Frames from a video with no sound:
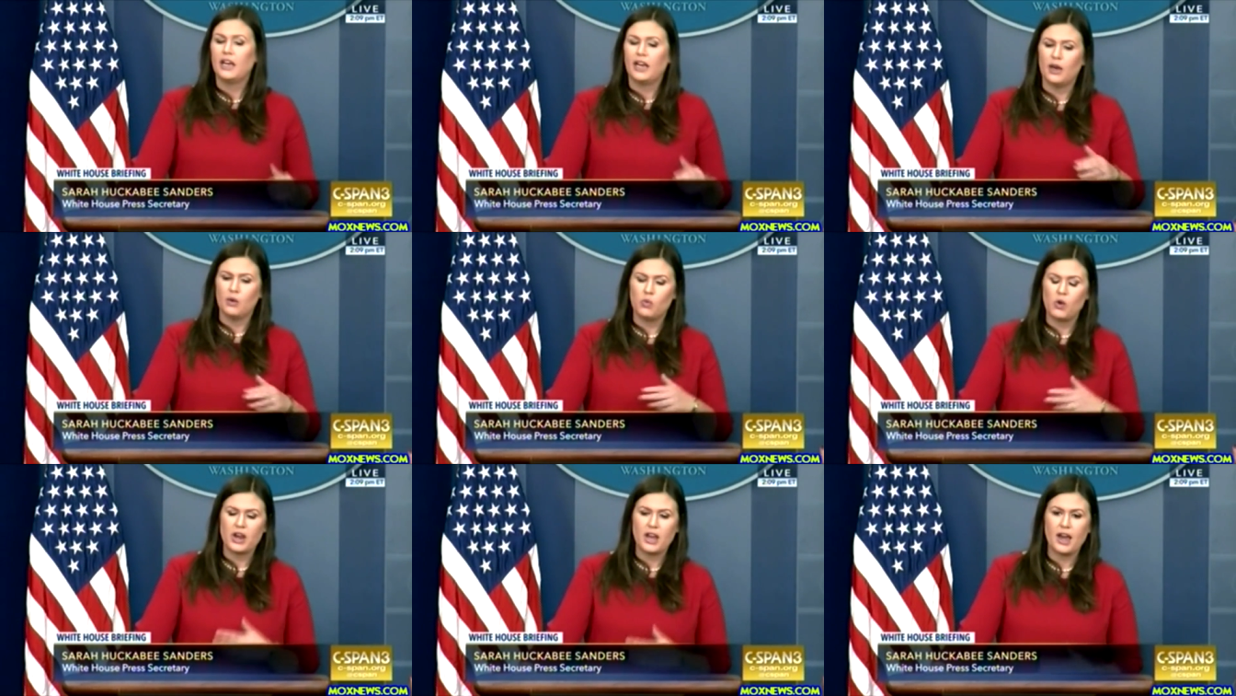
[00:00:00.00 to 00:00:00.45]

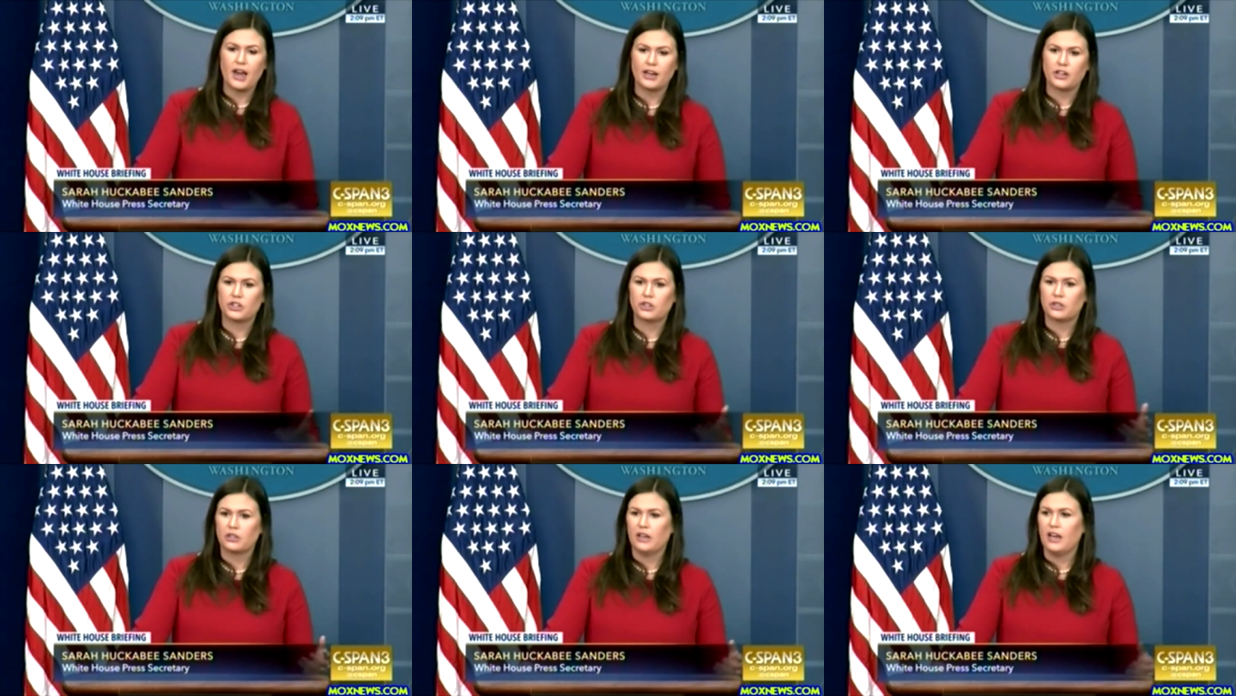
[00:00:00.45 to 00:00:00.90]
And
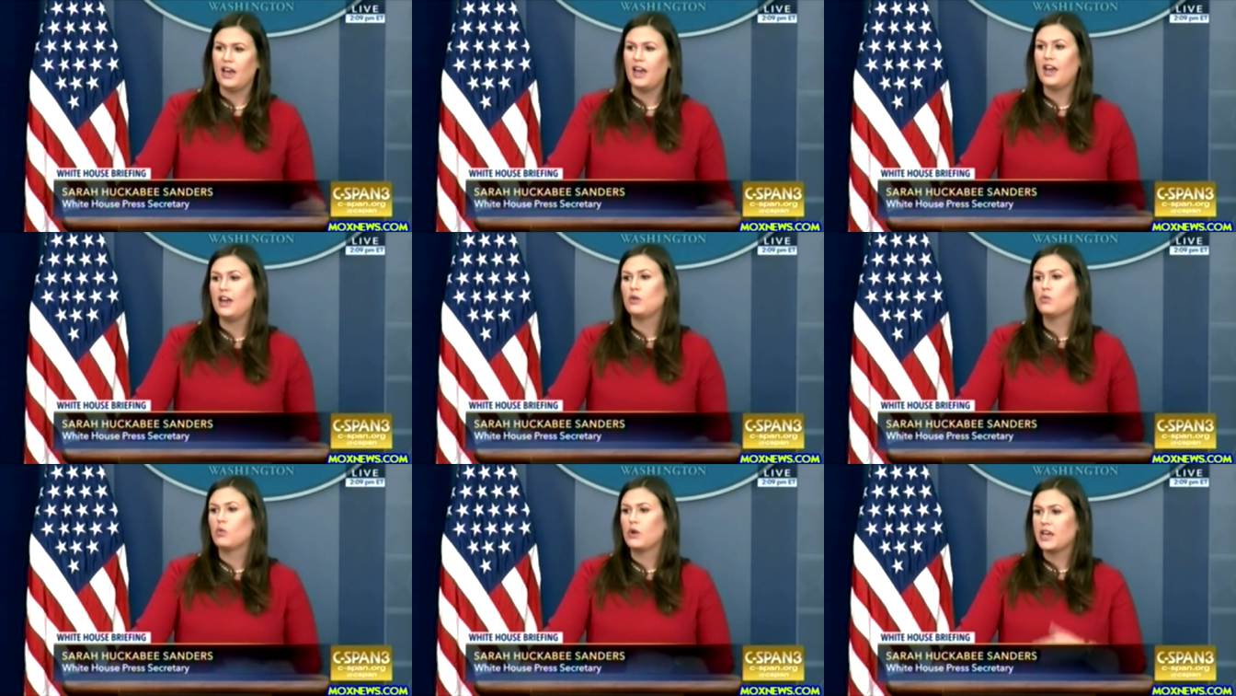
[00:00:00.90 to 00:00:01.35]

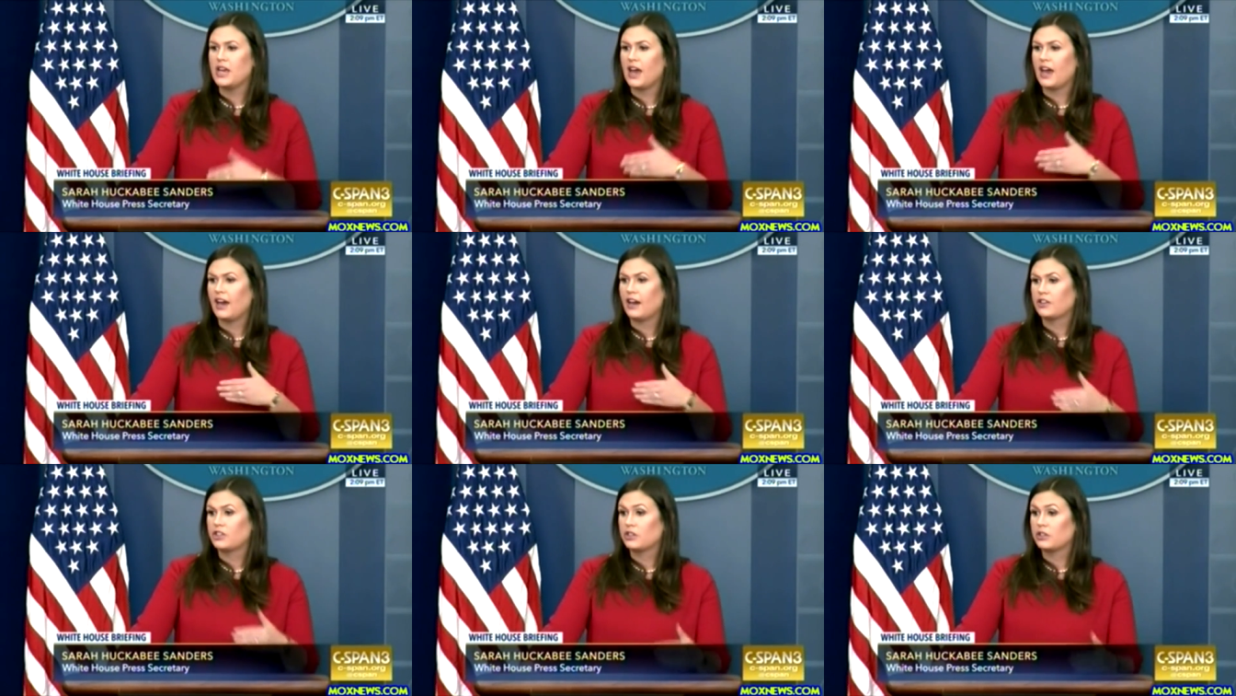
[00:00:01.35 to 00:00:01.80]
we
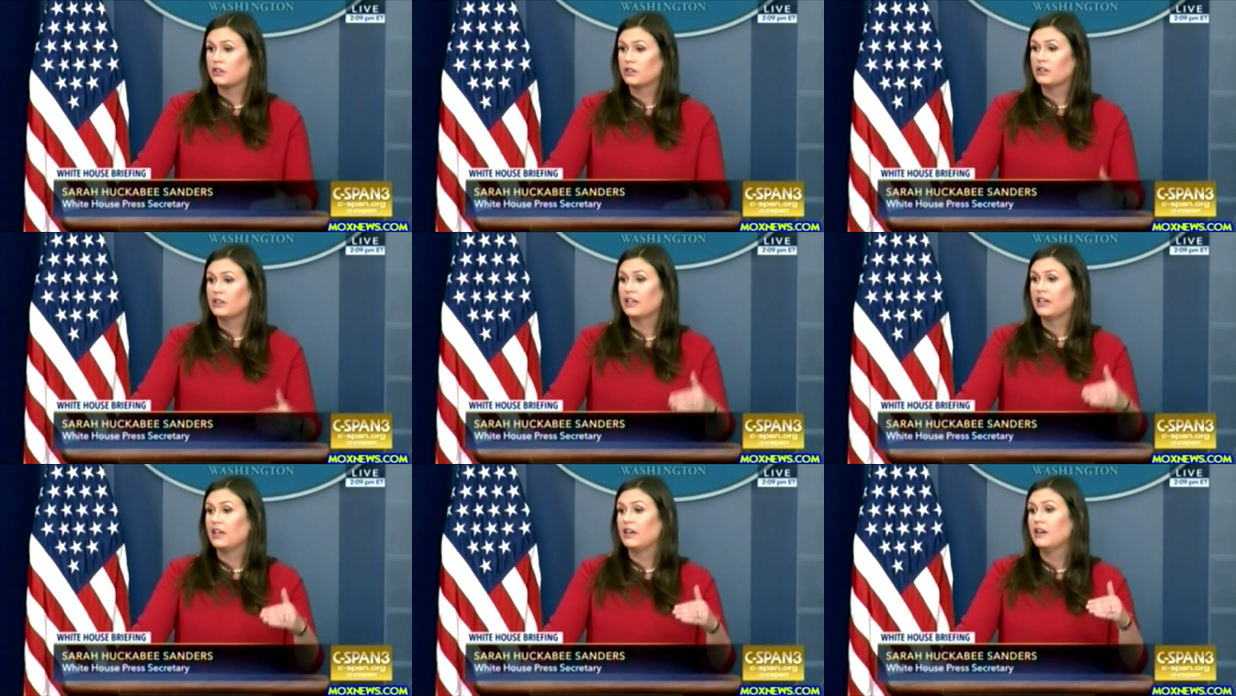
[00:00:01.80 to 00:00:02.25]

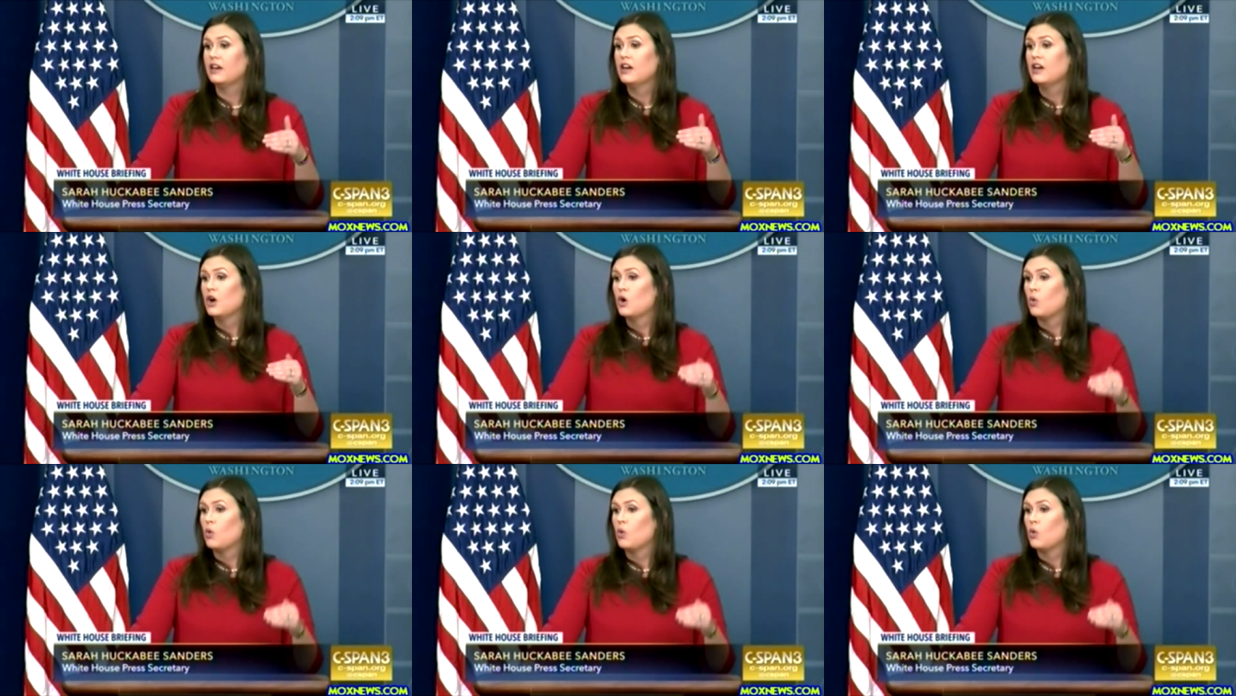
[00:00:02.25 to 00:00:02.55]
actually